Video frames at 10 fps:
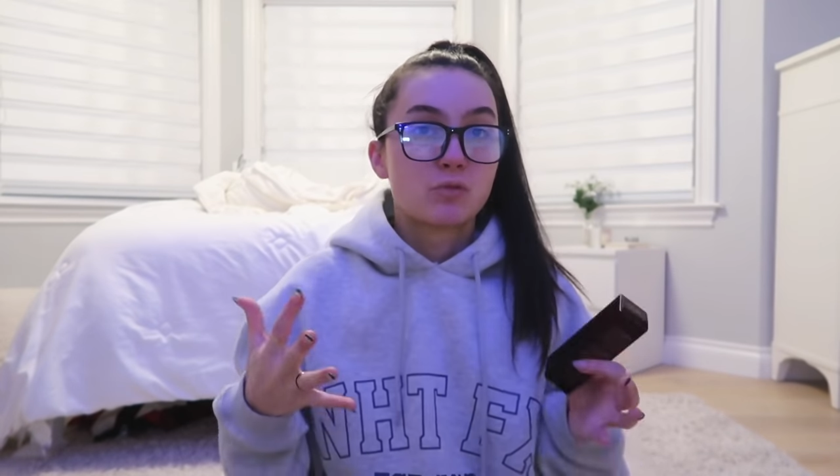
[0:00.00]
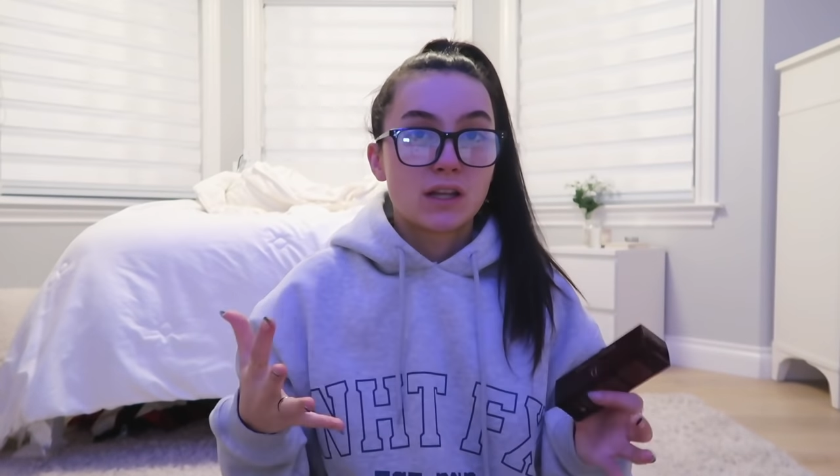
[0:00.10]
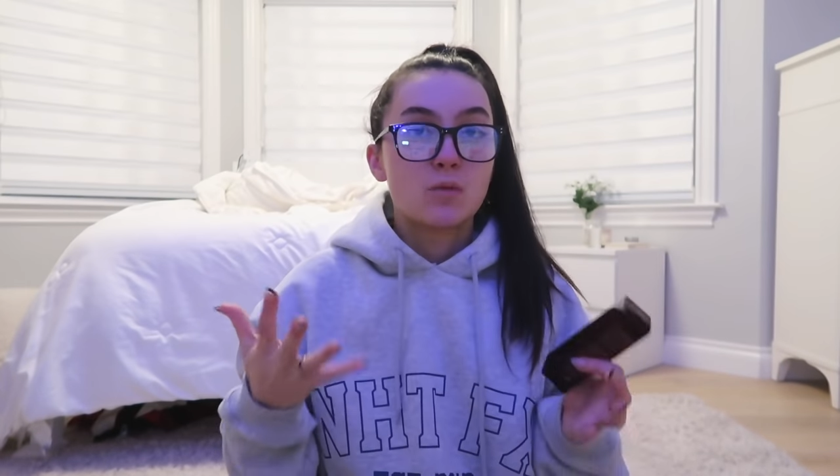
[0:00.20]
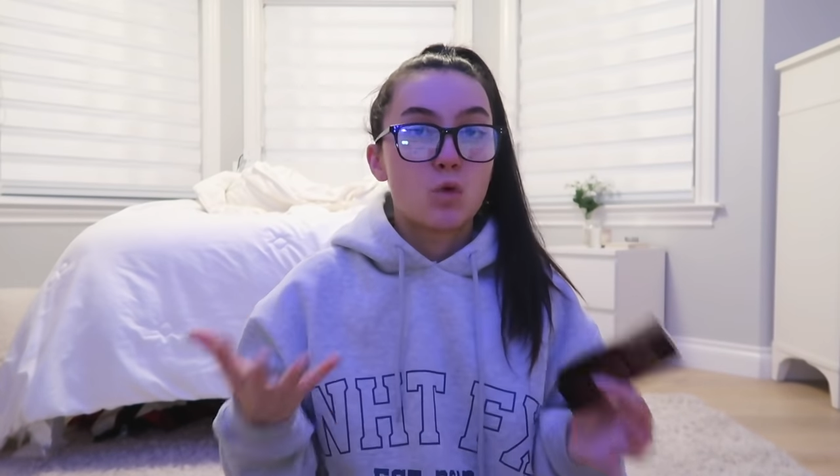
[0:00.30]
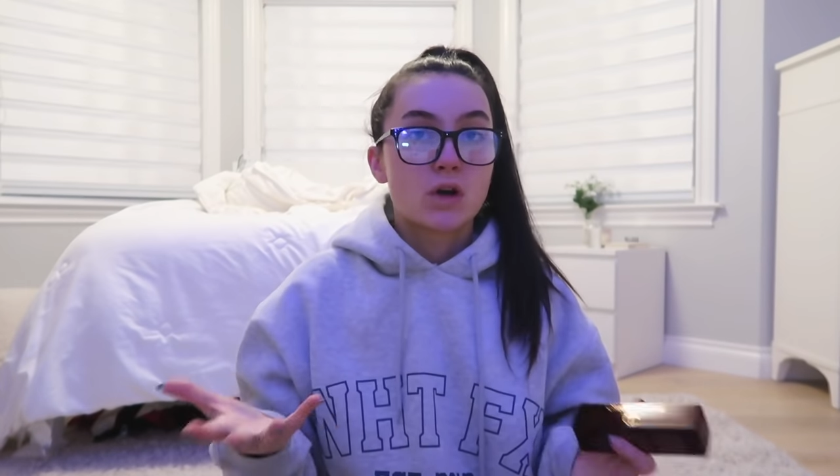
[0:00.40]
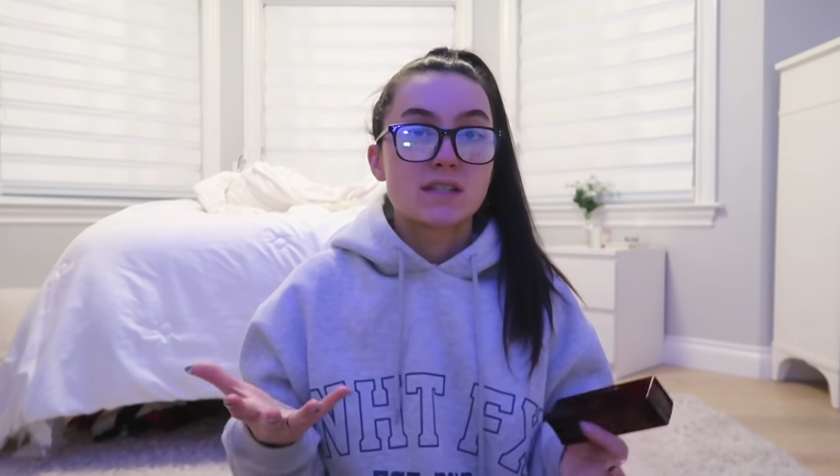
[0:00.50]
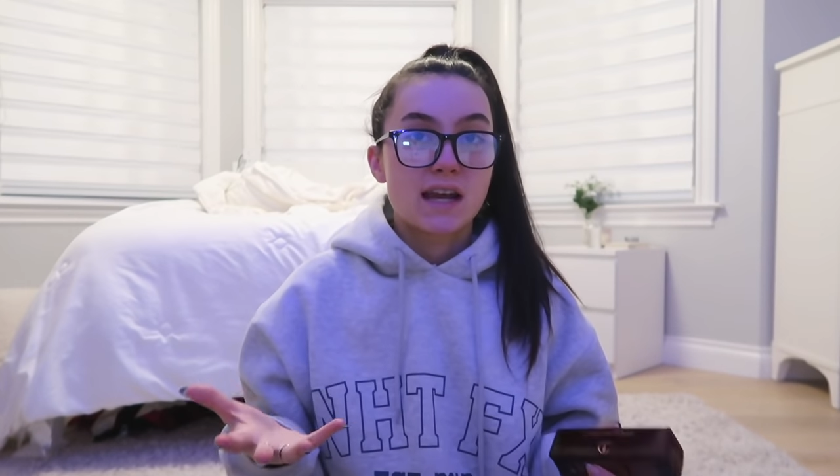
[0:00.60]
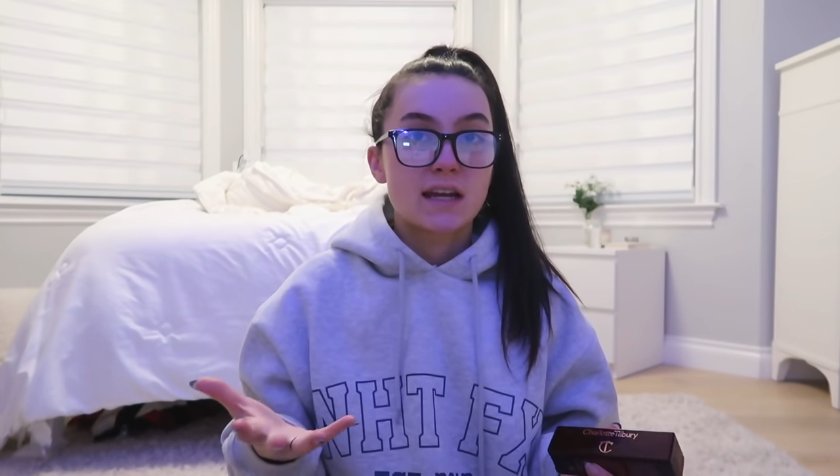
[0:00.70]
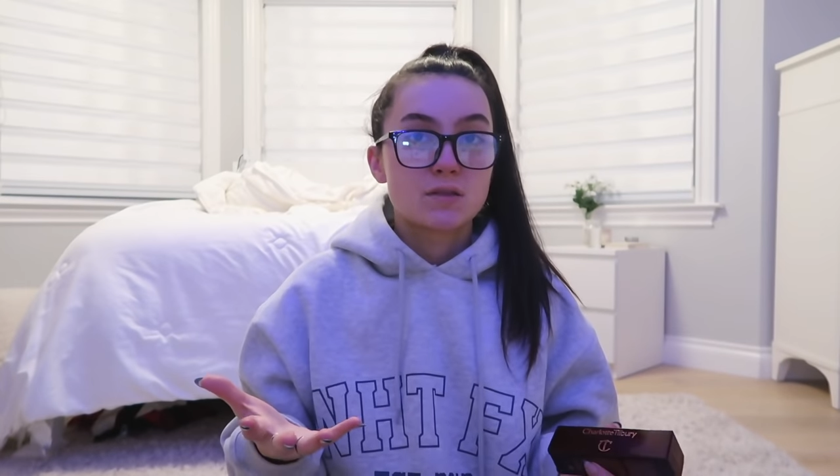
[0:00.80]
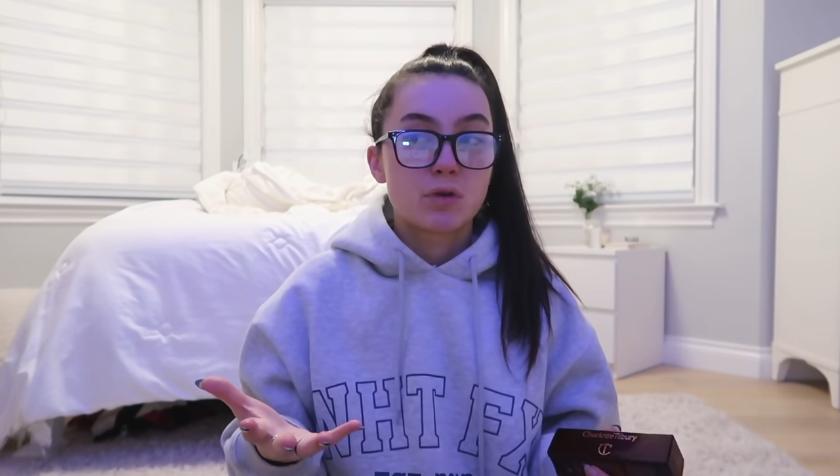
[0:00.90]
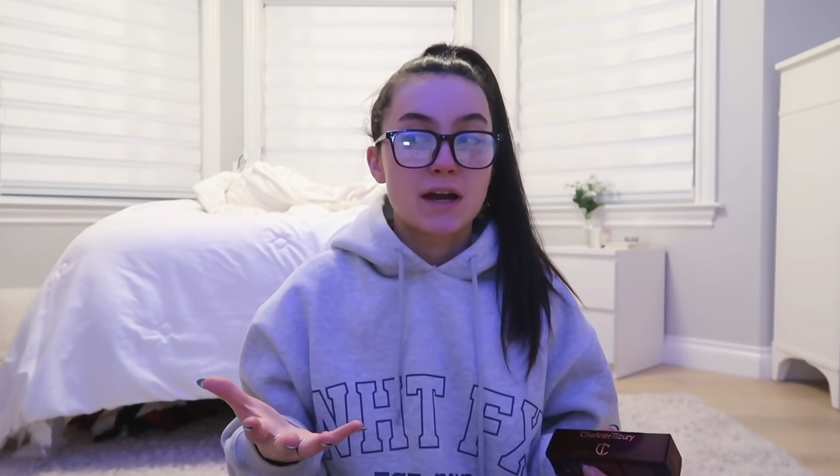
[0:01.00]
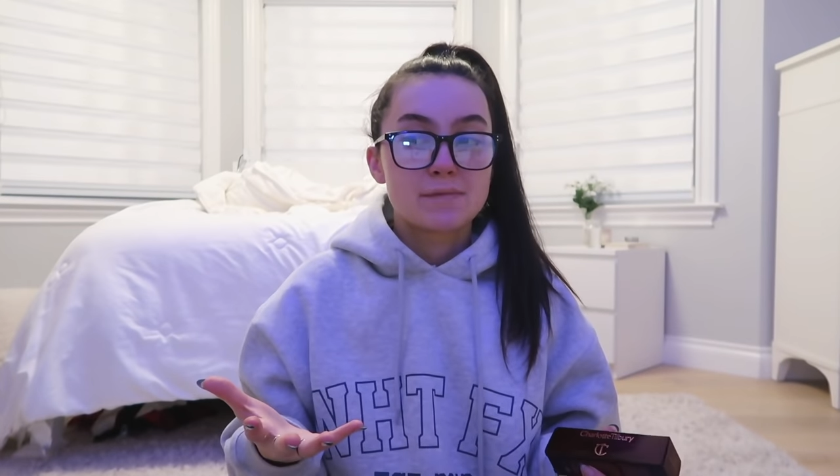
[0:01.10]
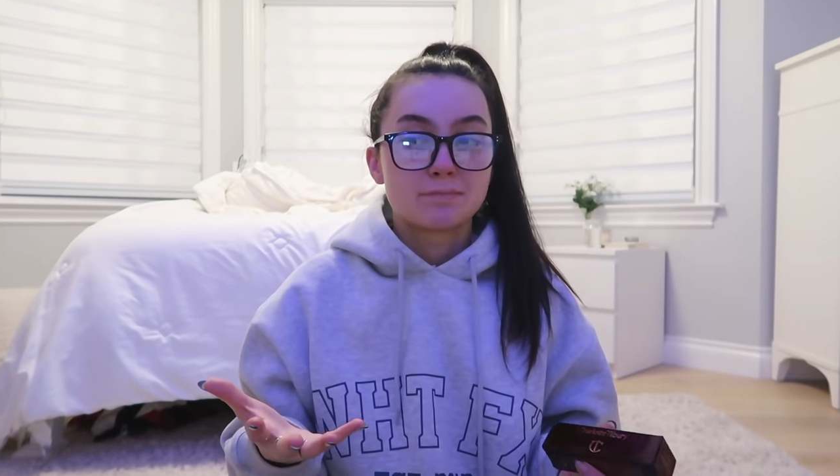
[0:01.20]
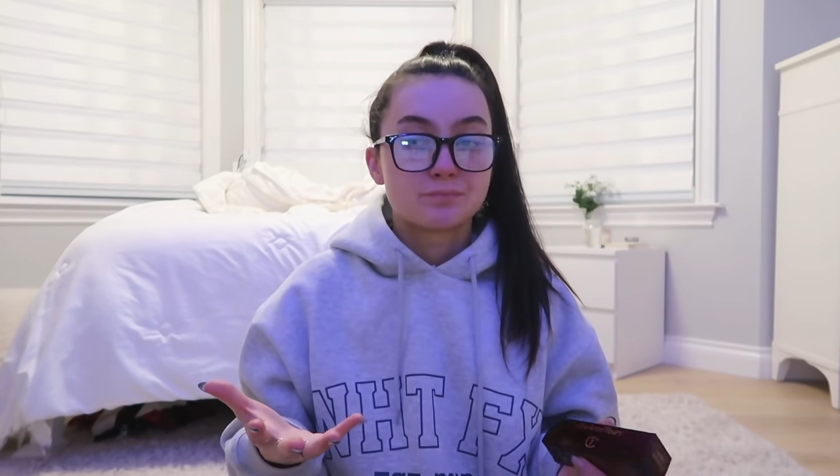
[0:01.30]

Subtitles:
really worn setting spray